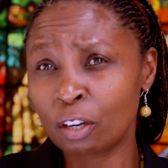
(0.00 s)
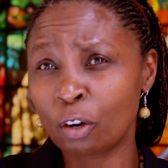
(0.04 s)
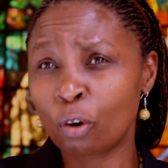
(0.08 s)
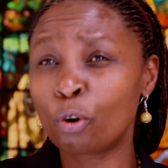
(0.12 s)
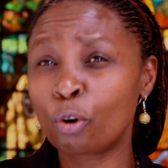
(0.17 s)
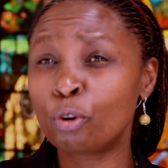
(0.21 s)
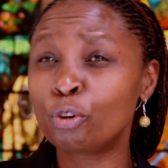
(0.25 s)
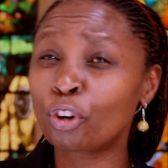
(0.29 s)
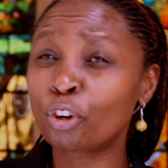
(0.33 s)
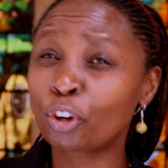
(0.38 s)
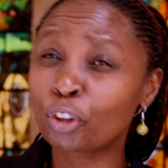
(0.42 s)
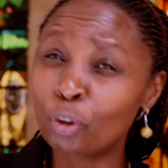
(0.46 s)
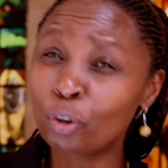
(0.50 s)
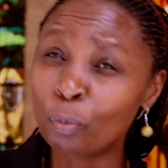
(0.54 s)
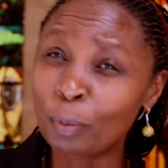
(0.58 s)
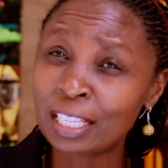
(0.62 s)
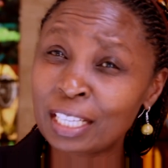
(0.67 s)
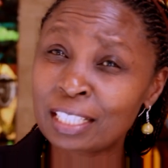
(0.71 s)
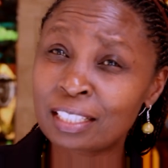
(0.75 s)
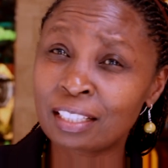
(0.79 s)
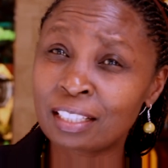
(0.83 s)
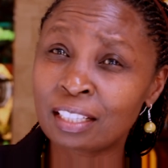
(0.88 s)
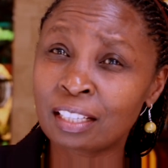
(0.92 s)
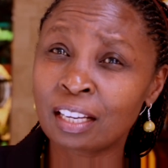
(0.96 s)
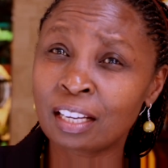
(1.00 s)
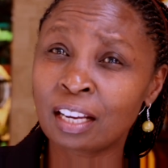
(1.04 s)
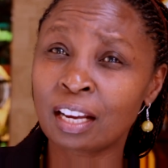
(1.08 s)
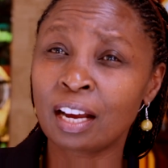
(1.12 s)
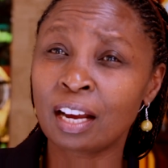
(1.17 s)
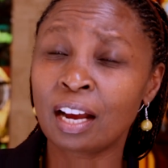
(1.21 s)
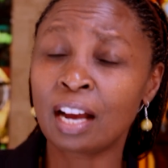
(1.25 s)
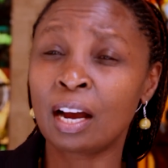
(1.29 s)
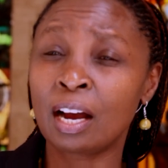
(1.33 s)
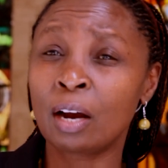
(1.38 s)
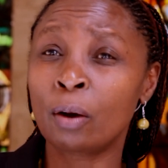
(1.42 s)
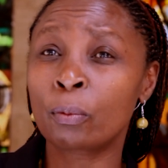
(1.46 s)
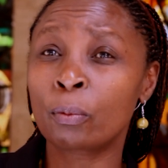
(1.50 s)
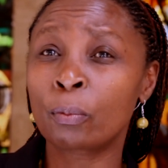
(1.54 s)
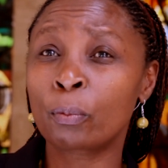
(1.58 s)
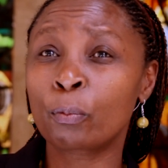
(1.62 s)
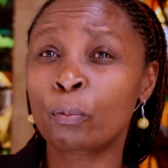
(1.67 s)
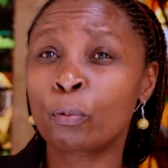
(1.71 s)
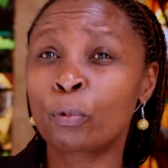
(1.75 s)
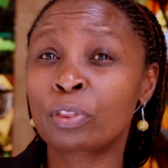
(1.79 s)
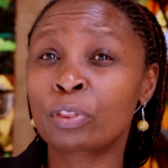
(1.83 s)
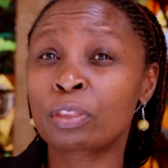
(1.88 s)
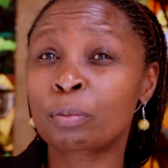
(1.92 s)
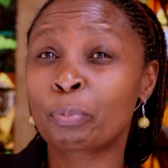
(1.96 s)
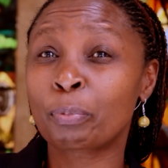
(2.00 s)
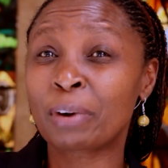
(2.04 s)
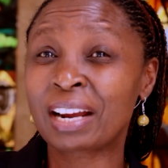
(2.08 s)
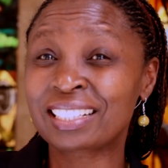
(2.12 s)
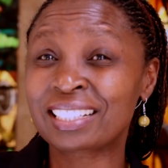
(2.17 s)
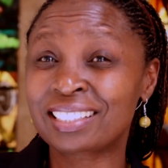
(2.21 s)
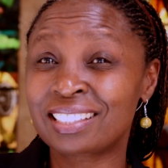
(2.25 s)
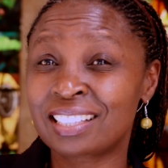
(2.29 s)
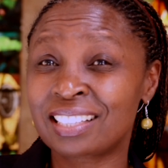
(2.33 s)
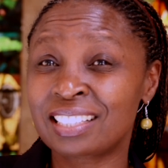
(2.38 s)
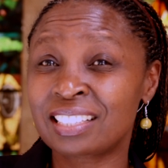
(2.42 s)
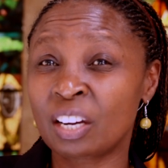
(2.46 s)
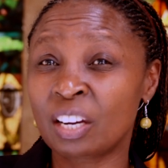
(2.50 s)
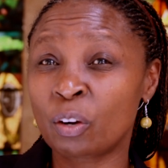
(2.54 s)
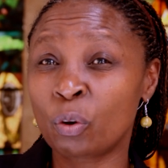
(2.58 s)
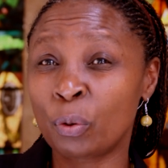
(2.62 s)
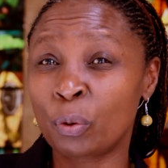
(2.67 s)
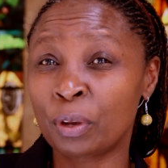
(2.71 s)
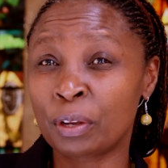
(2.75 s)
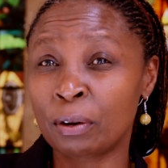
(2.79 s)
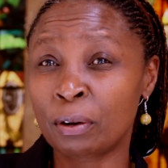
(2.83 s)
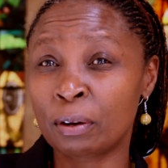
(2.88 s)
or documenting what practices are going